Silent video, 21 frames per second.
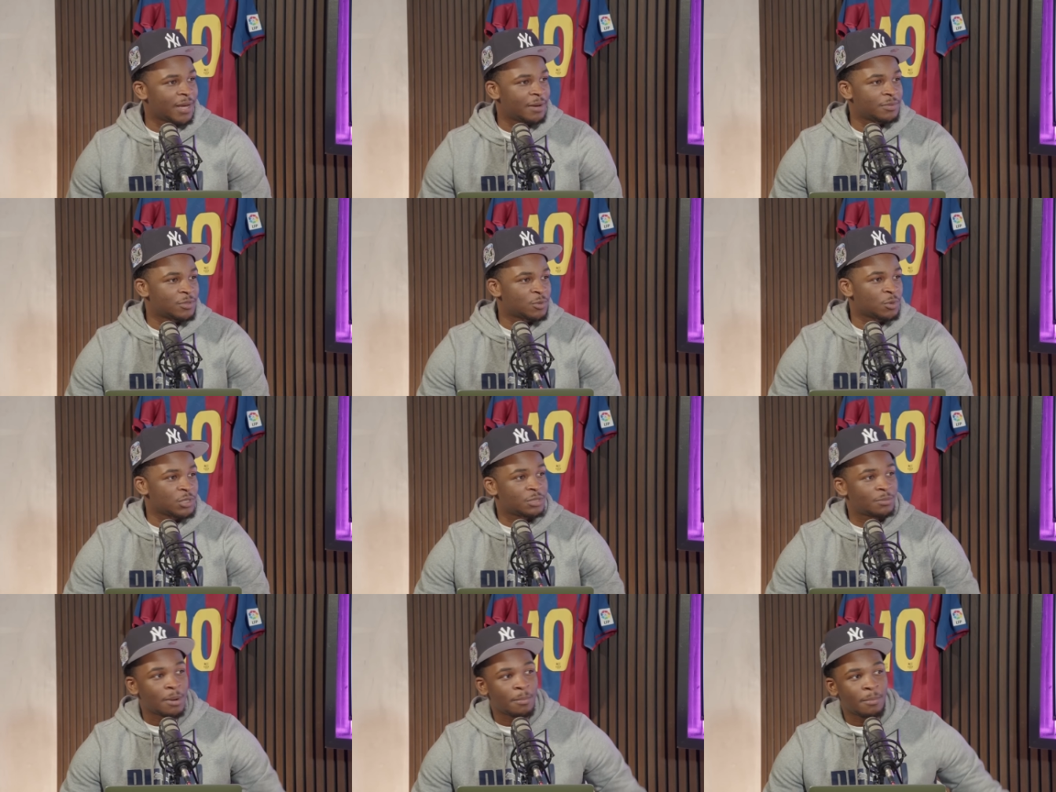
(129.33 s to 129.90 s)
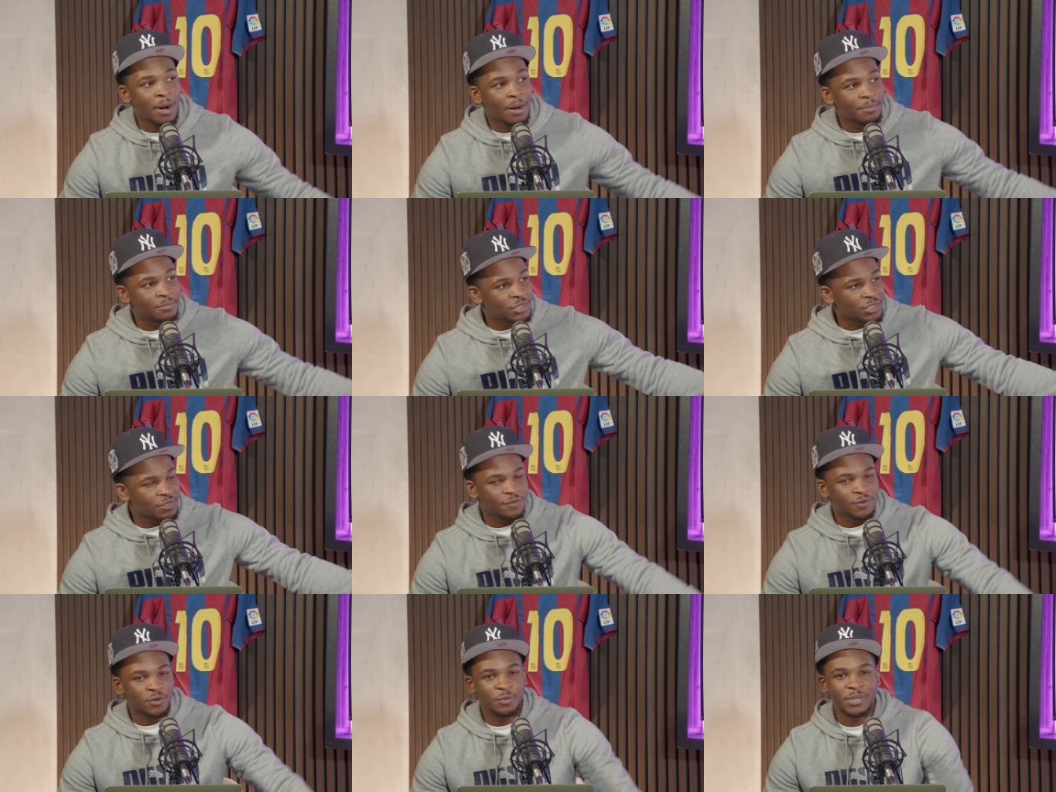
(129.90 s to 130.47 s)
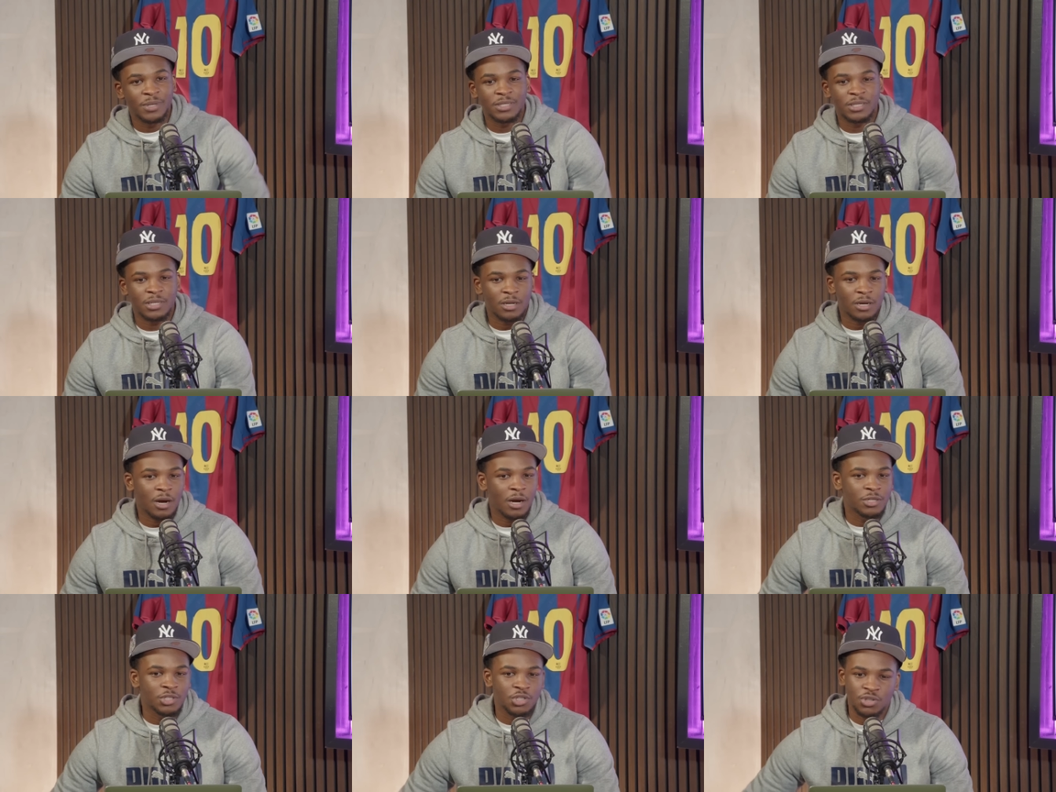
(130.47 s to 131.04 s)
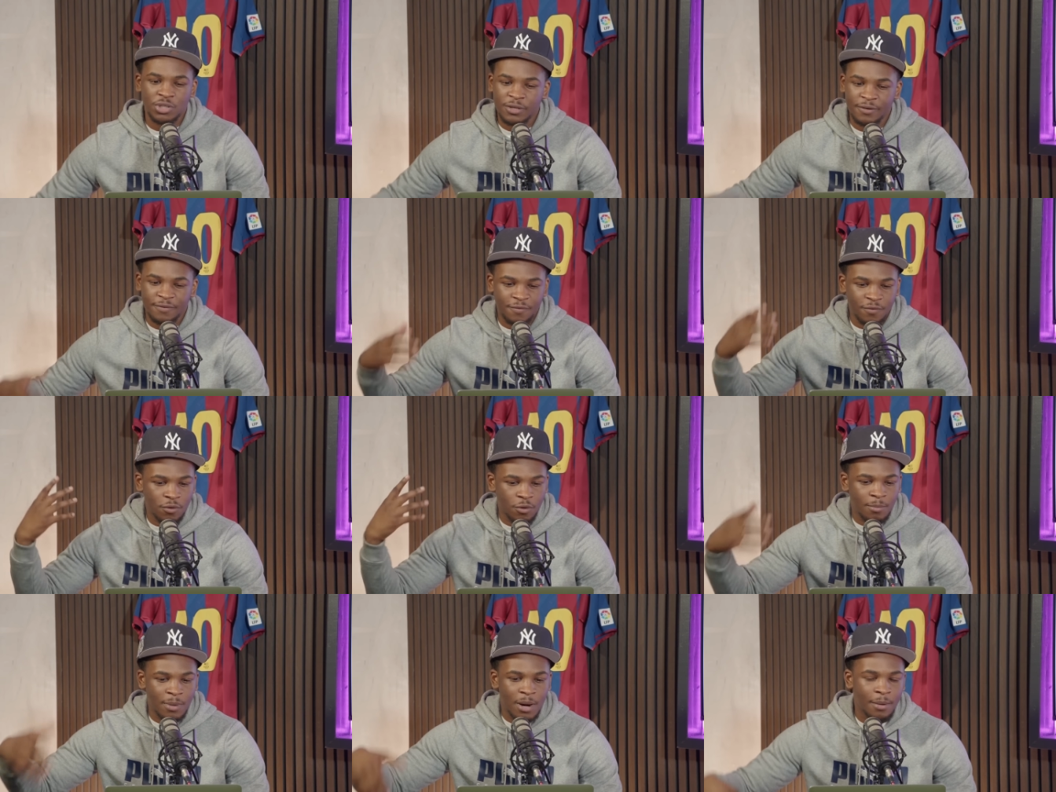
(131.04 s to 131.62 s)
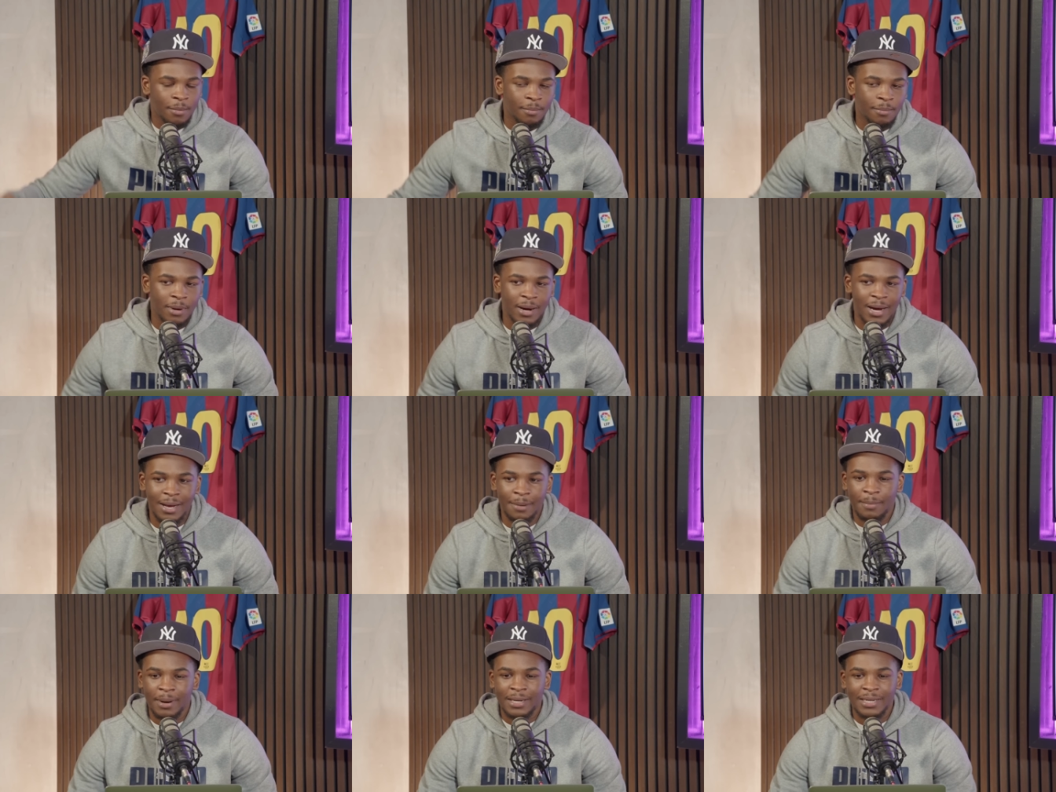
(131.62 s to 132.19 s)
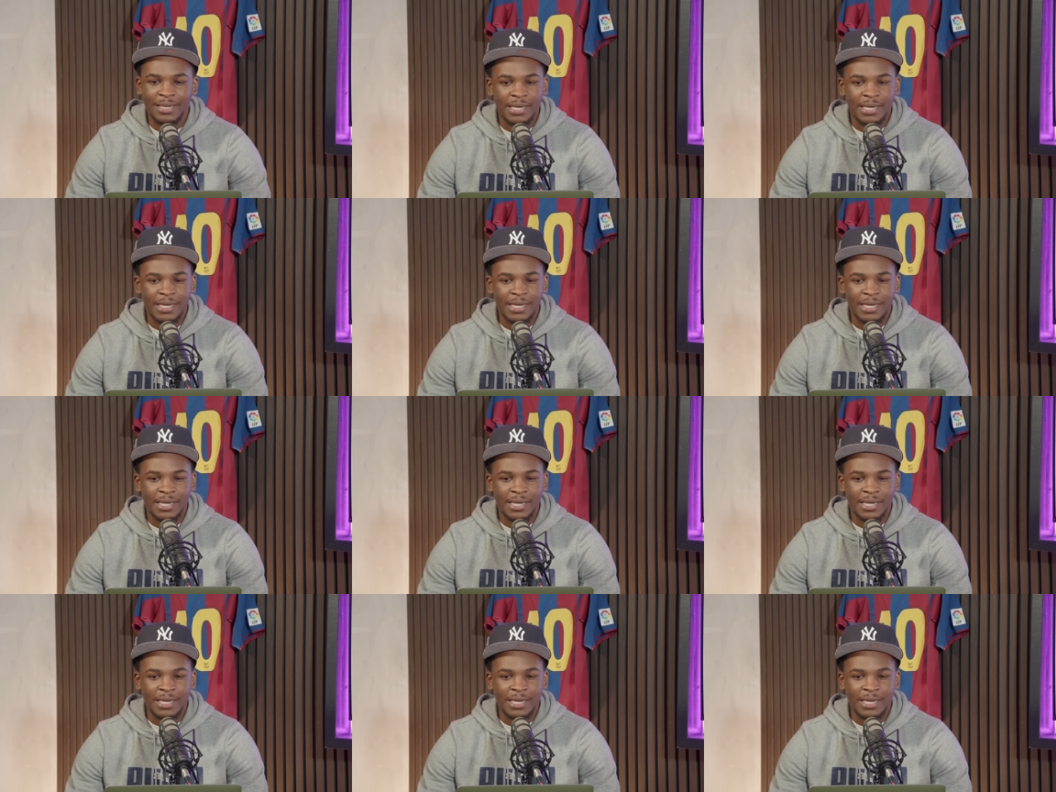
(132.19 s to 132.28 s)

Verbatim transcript: able to watch My mum just flew into the country for oh, my, wow, my, my man.